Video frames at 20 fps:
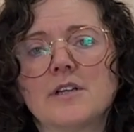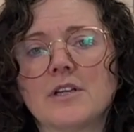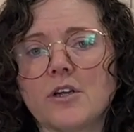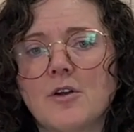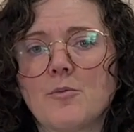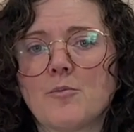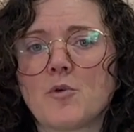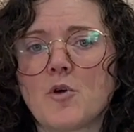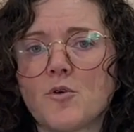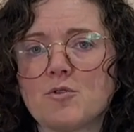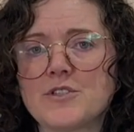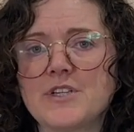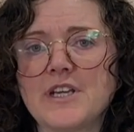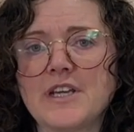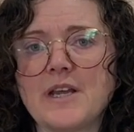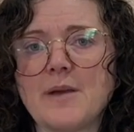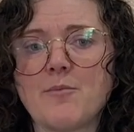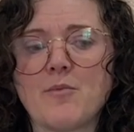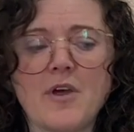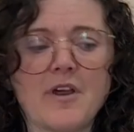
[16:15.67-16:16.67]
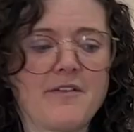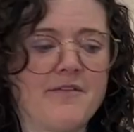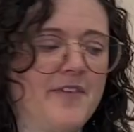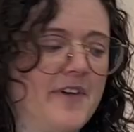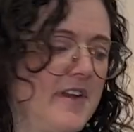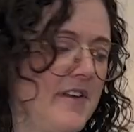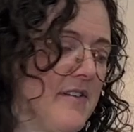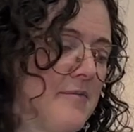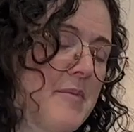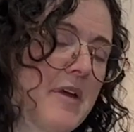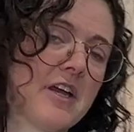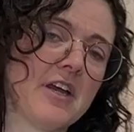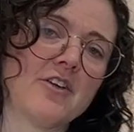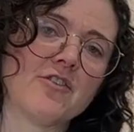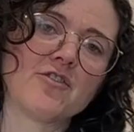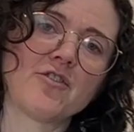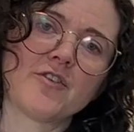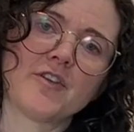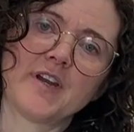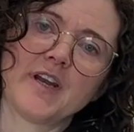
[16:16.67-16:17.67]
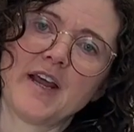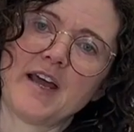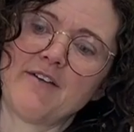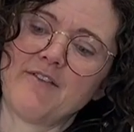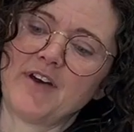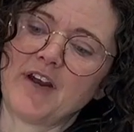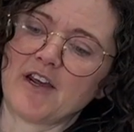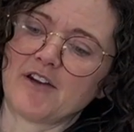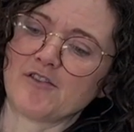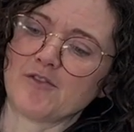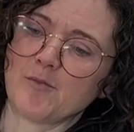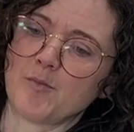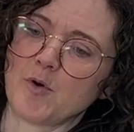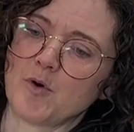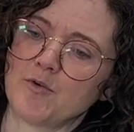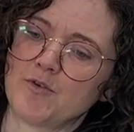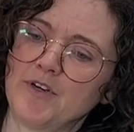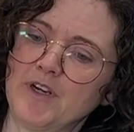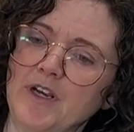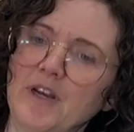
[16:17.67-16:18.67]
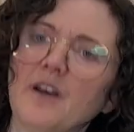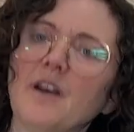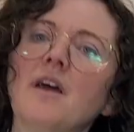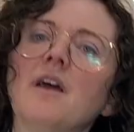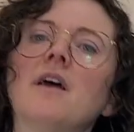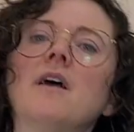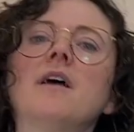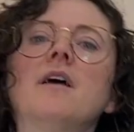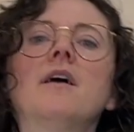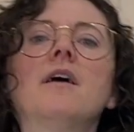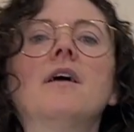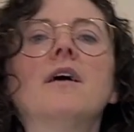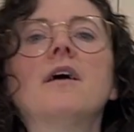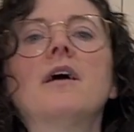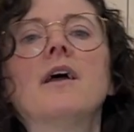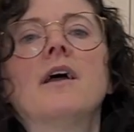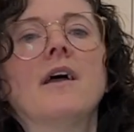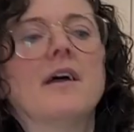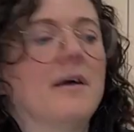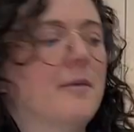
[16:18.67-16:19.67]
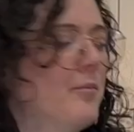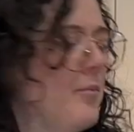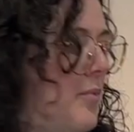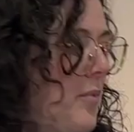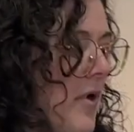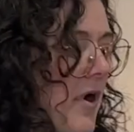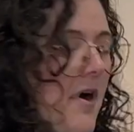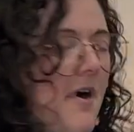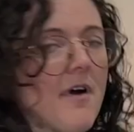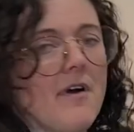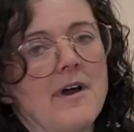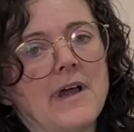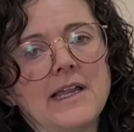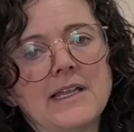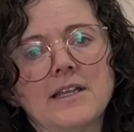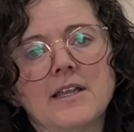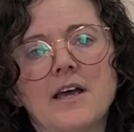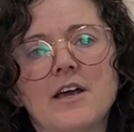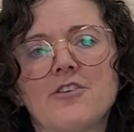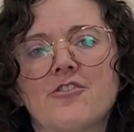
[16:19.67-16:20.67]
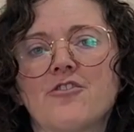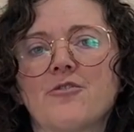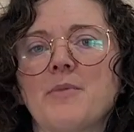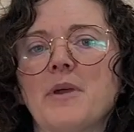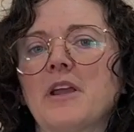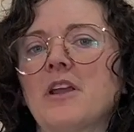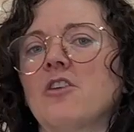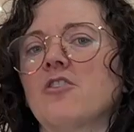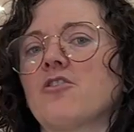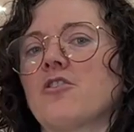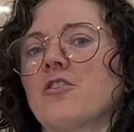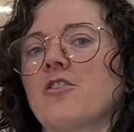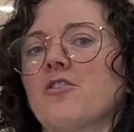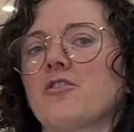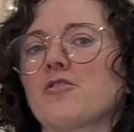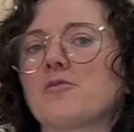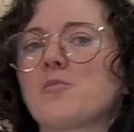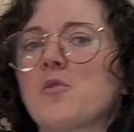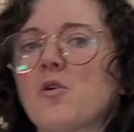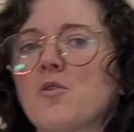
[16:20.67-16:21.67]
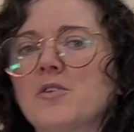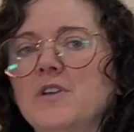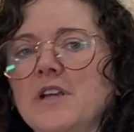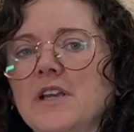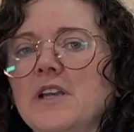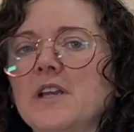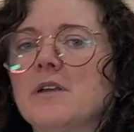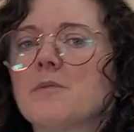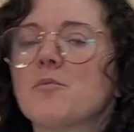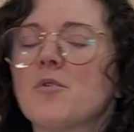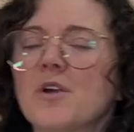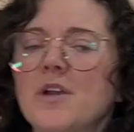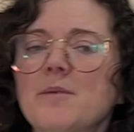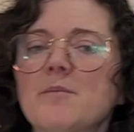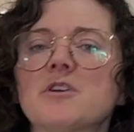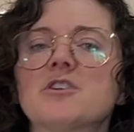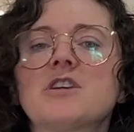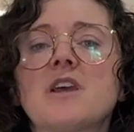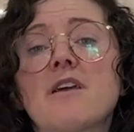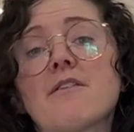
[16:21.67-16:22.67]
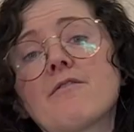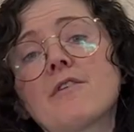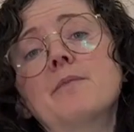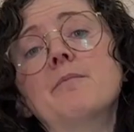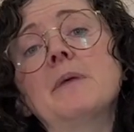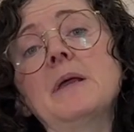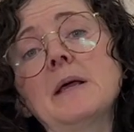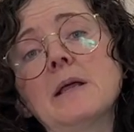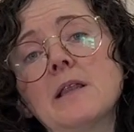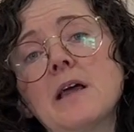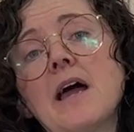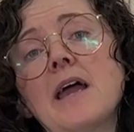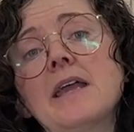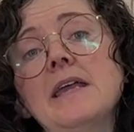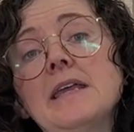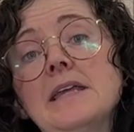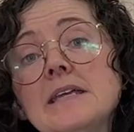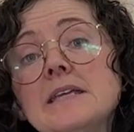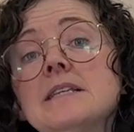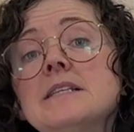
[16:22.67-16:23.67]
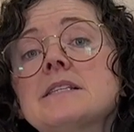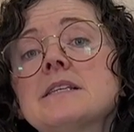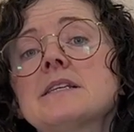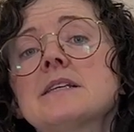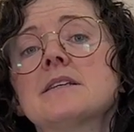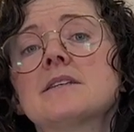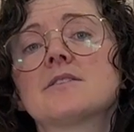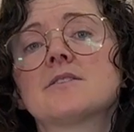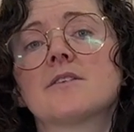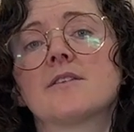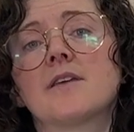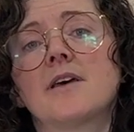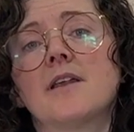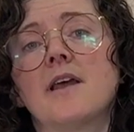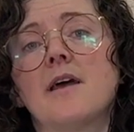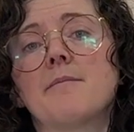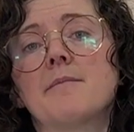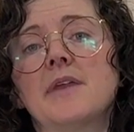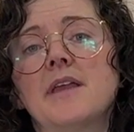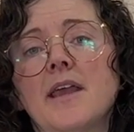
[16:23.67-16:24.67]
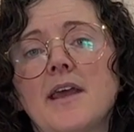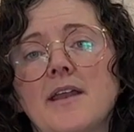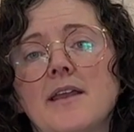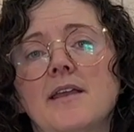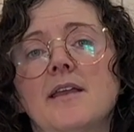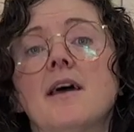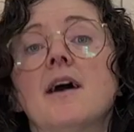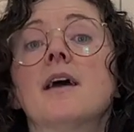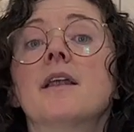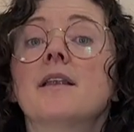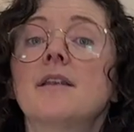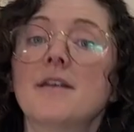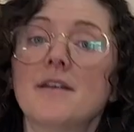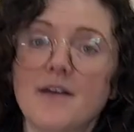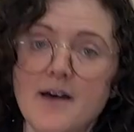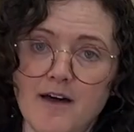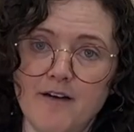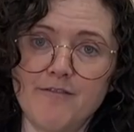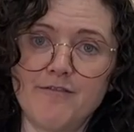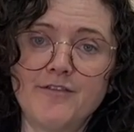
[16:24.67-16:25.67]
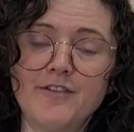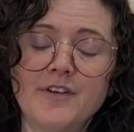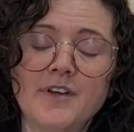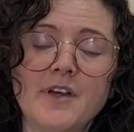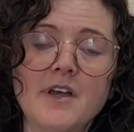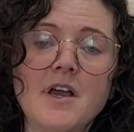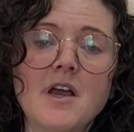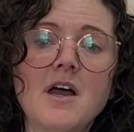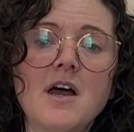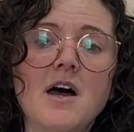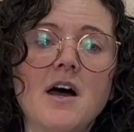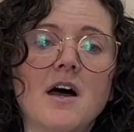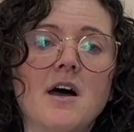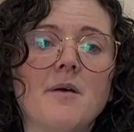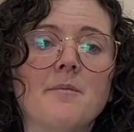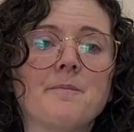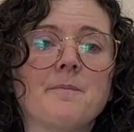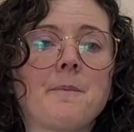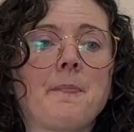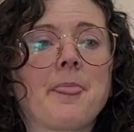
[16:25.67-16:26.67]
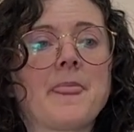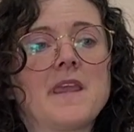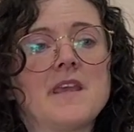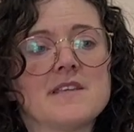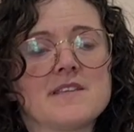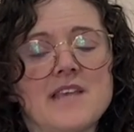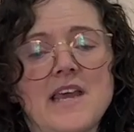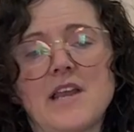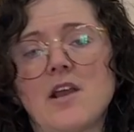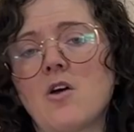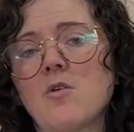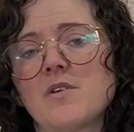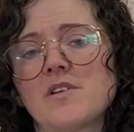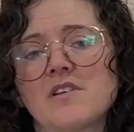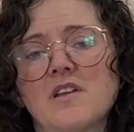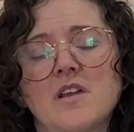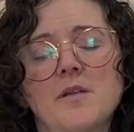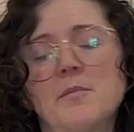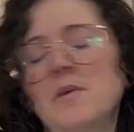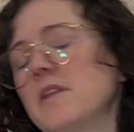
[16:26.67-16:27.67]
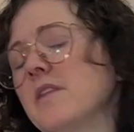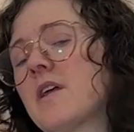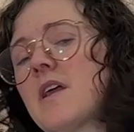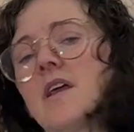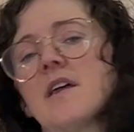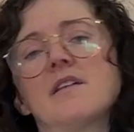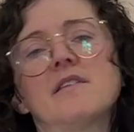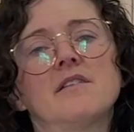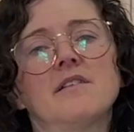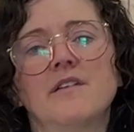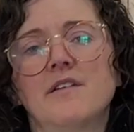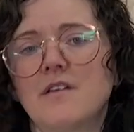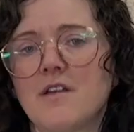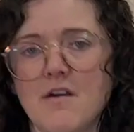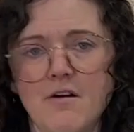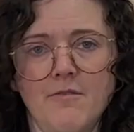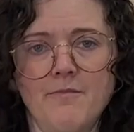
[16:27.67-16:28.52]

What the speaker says: protein at breakfast, making sure that I have an extra protein bar at lunch, making sure that there's protein in pretty much every meal I eat so that I'm getting enough. Is that always going to be the case? No.